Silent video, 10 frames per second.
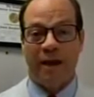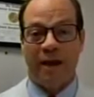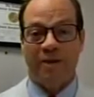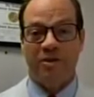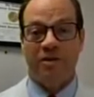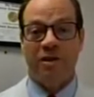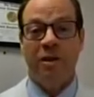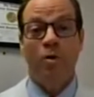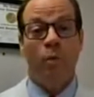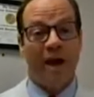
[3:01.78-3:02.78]
their
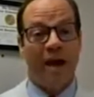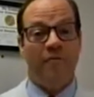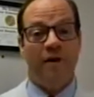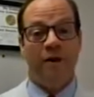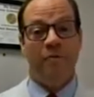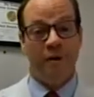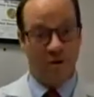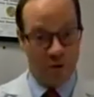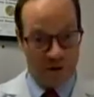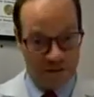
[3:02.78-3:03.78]
medications. We have it
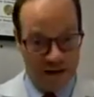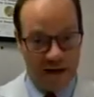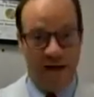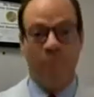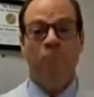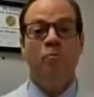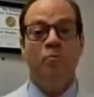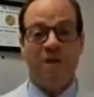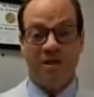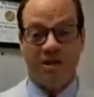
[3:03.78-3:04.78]
in Louisiana,
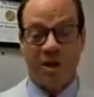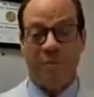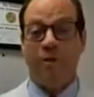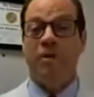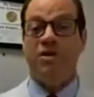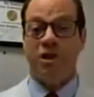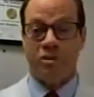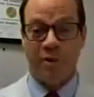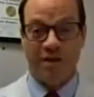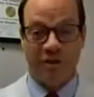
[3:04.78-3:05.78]
Mississippi. We
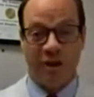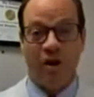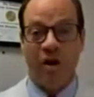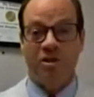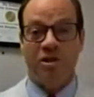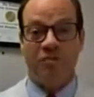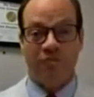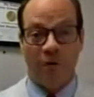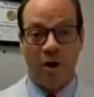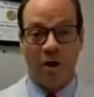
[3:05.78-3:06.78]
just recently
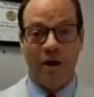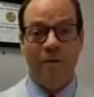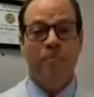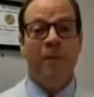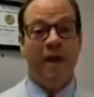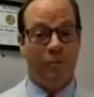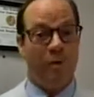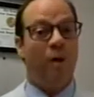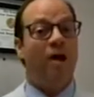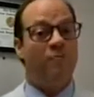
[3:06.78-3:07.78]
launched in Florida,
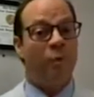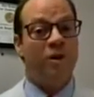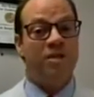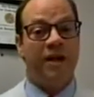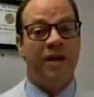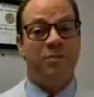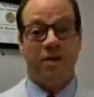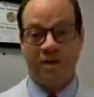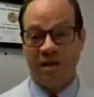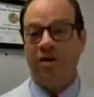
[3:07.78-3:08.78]
and we will have more
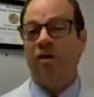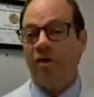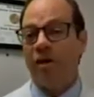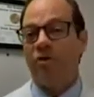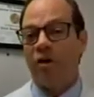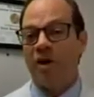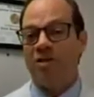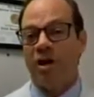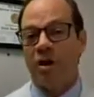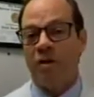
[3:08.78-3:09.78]
states, particularly
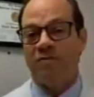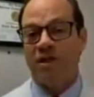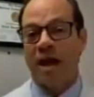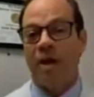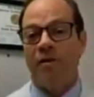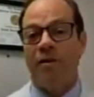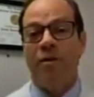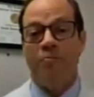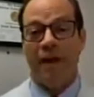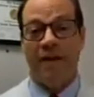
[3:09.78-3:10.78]
across the Gulf
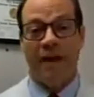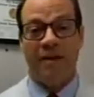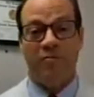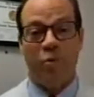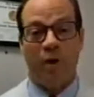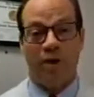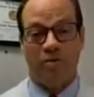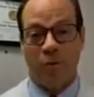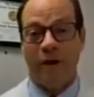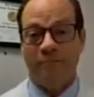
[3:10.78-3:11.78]
South, by the end of
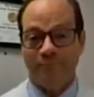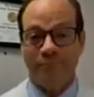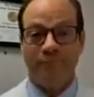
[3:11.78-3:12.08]
2020.